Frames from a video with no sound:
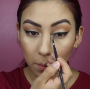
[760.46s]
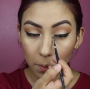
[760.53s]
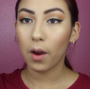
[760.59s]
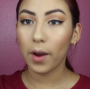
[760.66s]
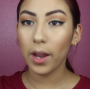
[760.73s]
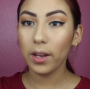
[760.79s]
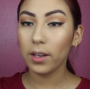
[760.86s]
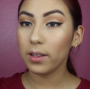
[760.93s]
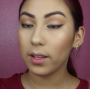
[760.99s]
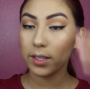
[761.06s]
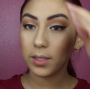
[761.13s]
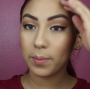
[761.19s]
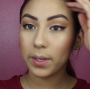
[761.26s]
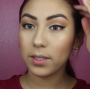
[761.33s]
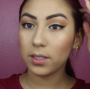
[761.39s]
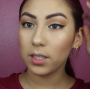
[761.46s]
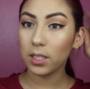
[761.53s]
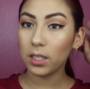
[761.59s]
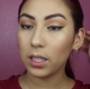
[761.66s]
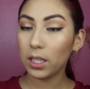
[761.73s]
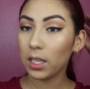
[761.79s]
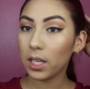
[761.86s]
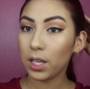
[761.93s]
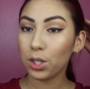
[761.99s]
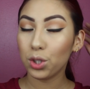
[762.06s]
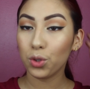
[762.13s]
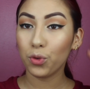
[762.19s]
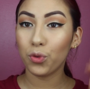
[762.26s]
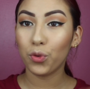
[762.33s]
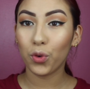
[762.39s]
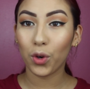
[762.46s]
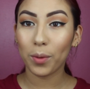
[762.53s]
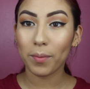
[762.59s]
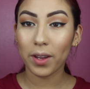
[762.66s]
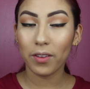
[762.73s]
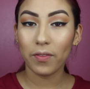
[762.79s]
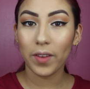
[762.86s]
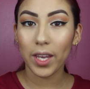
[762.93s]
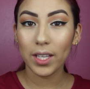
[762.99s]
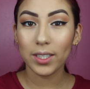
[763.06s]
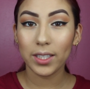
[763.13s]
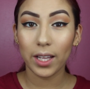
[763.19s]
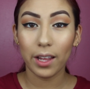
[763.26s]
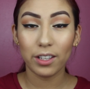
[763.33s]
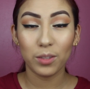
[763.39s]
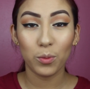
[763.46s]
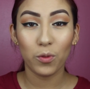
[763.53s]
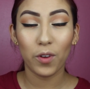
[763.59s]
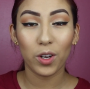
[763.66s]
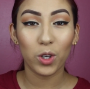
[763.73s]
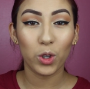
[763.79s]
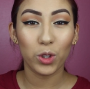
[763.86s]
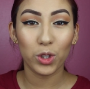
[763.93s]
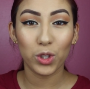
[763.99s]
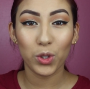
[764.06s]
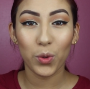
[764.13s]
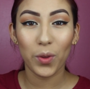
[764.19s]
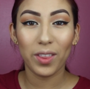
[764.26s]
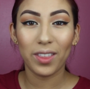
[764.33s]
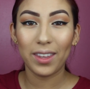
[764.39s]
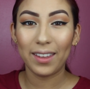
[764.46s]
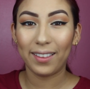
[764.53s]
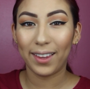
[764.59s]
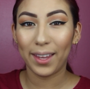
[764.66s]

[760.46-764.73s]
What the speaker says: Alright, and that's basically it for my face. Now let's move on to the